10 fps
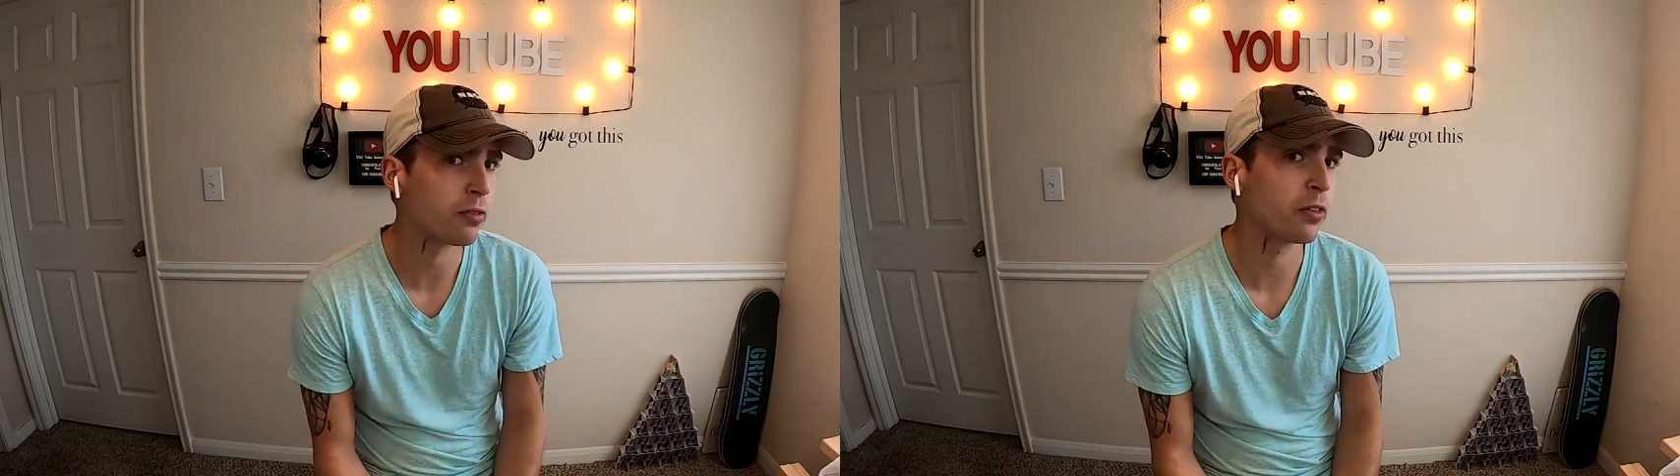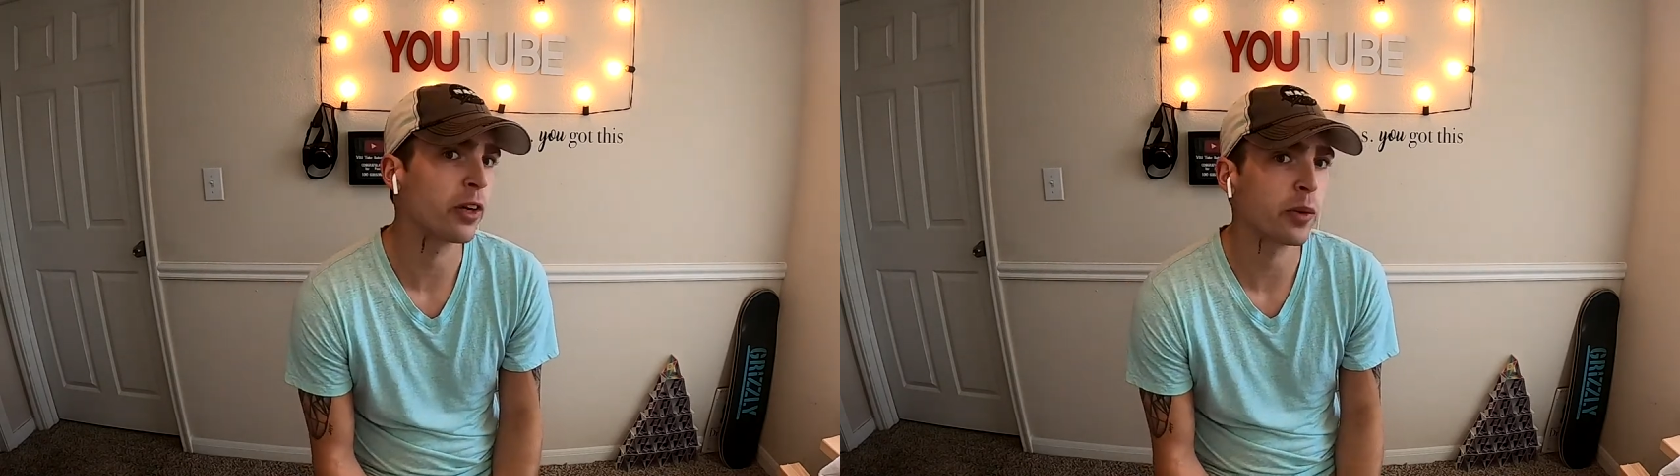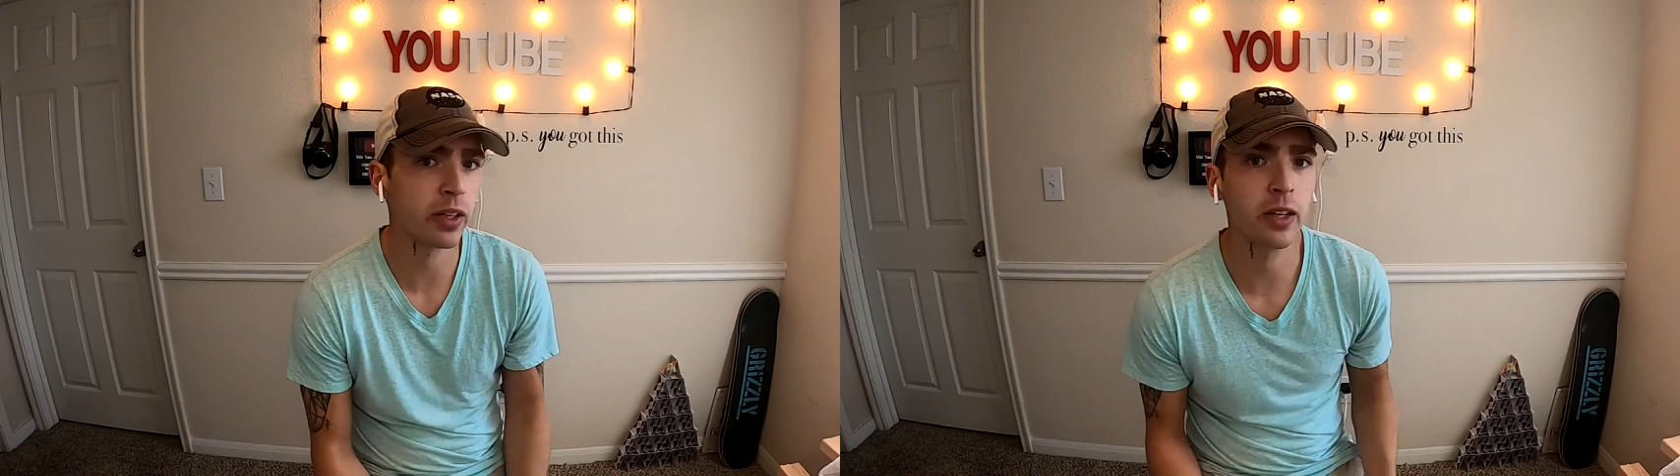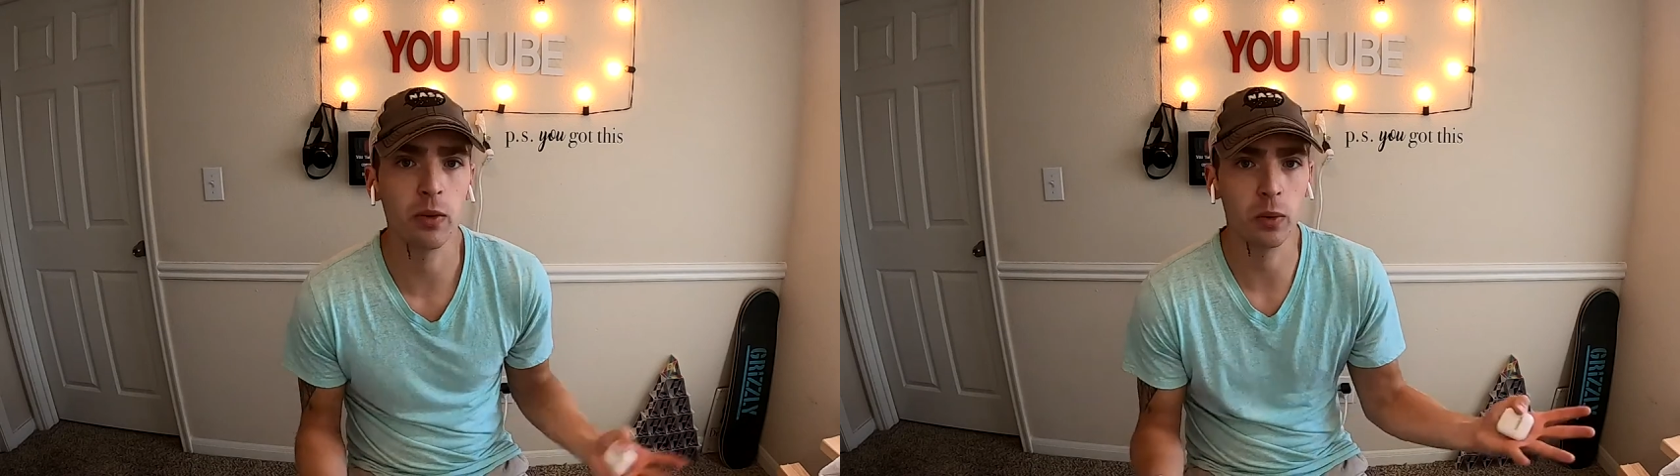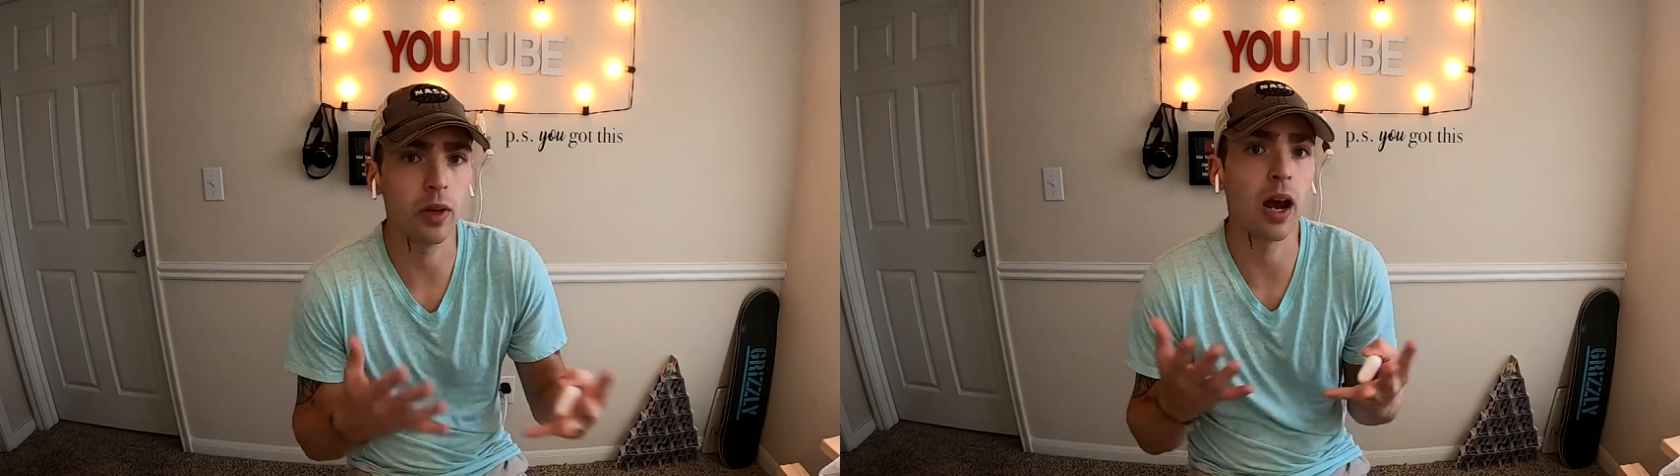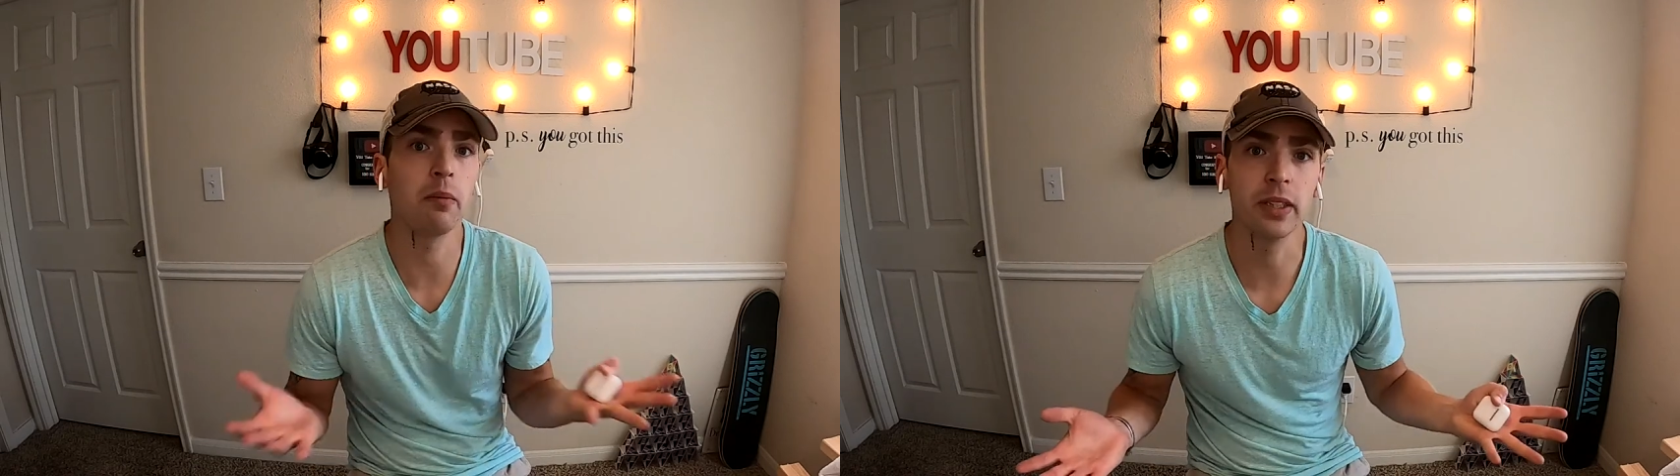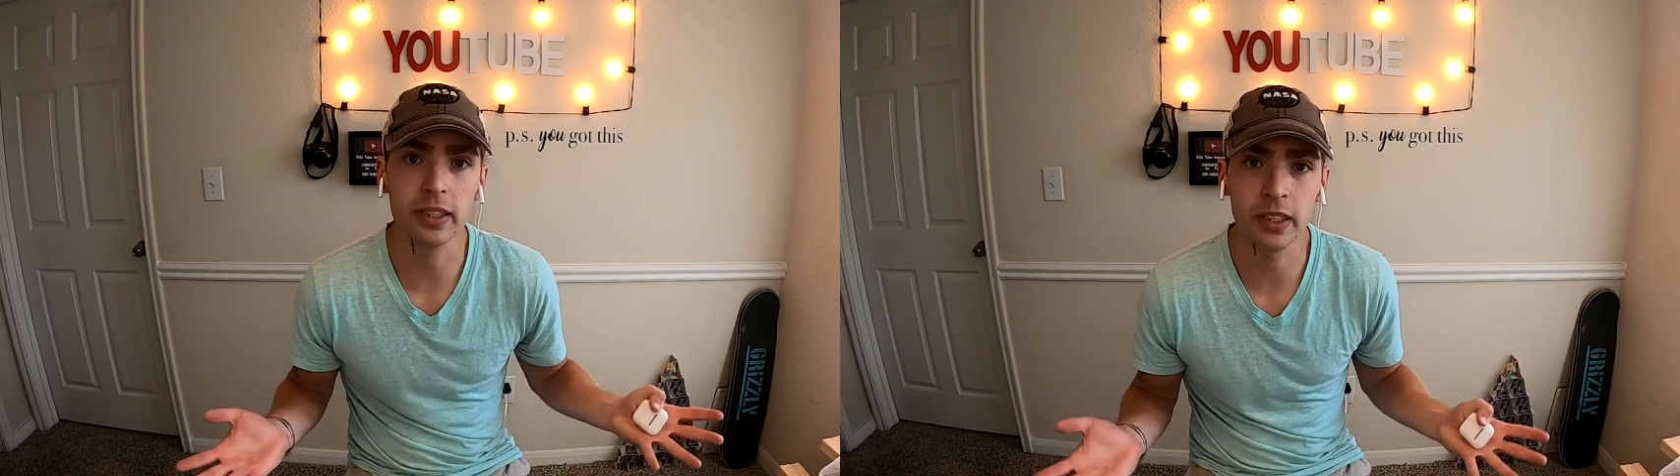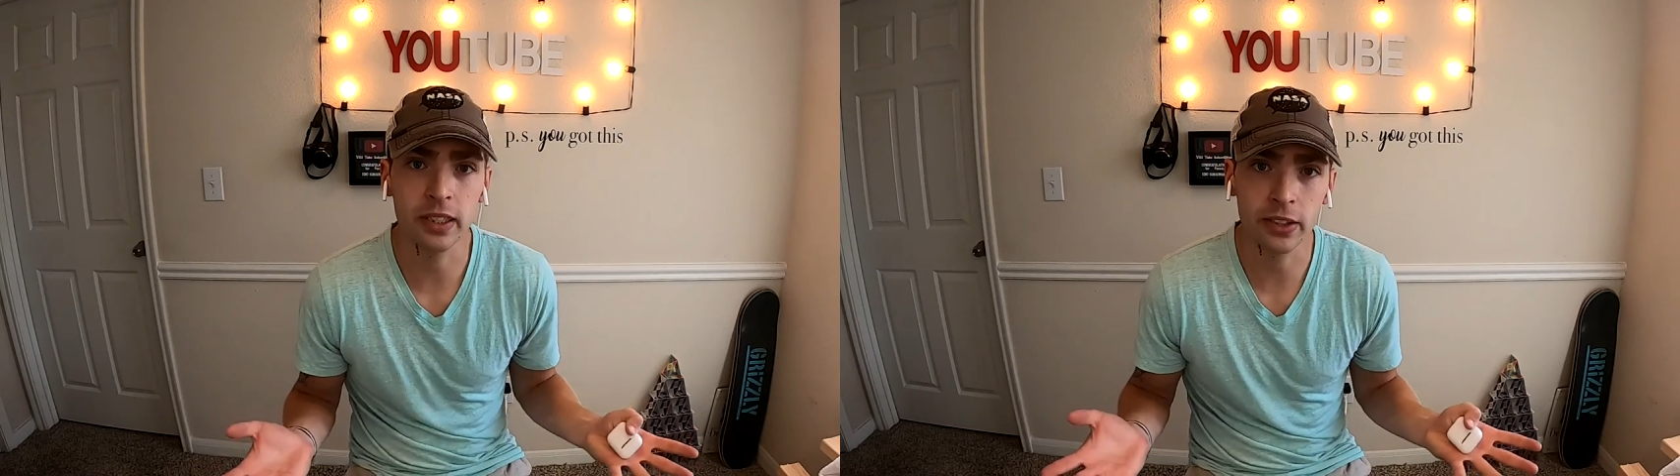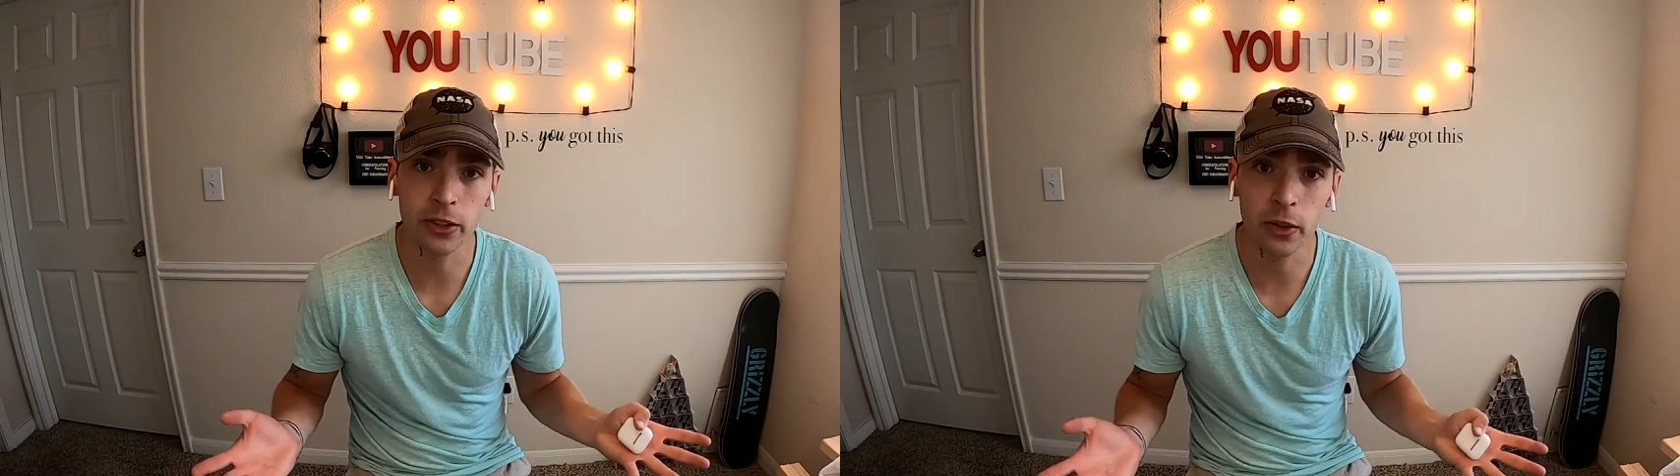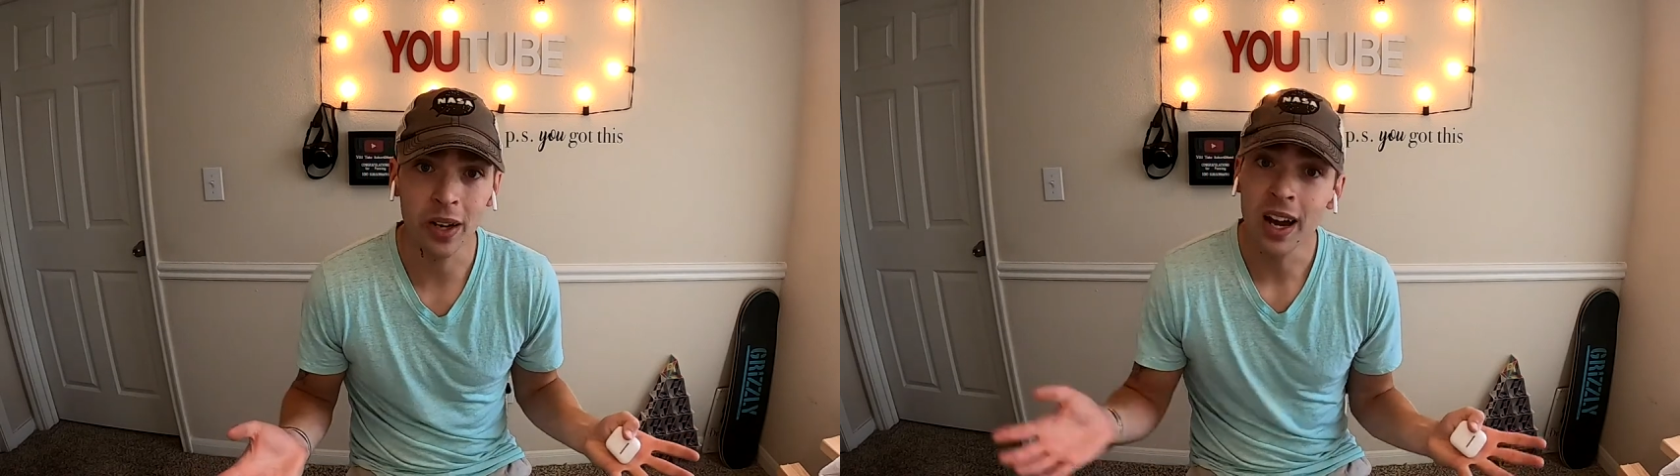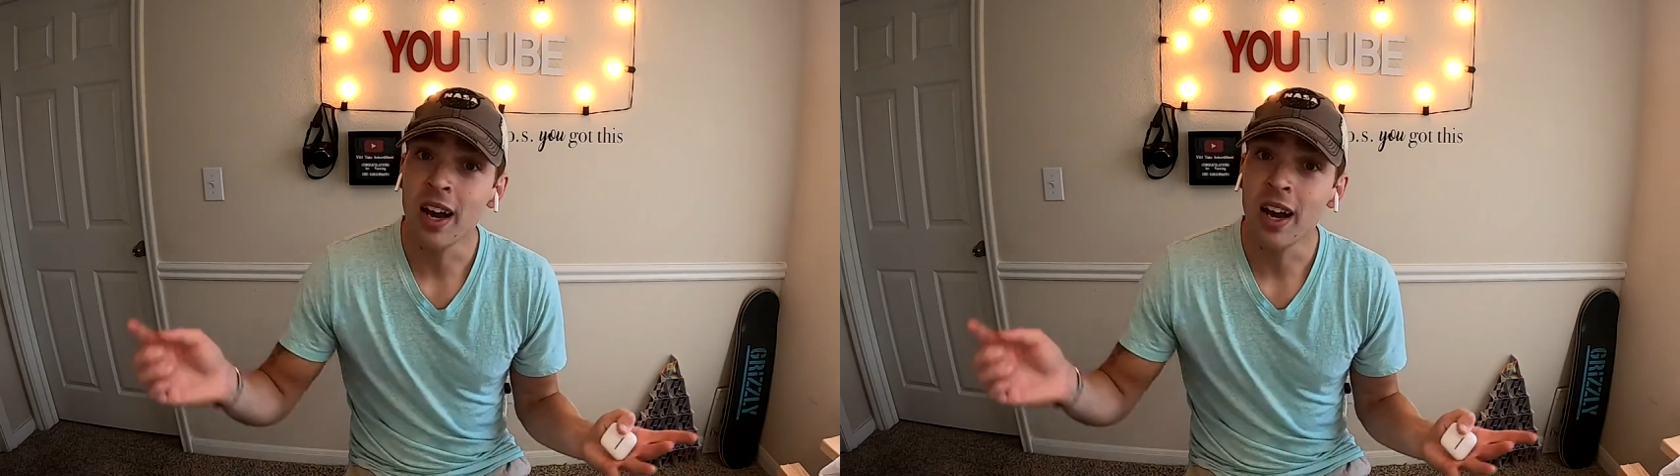frequently with what I'm listening to.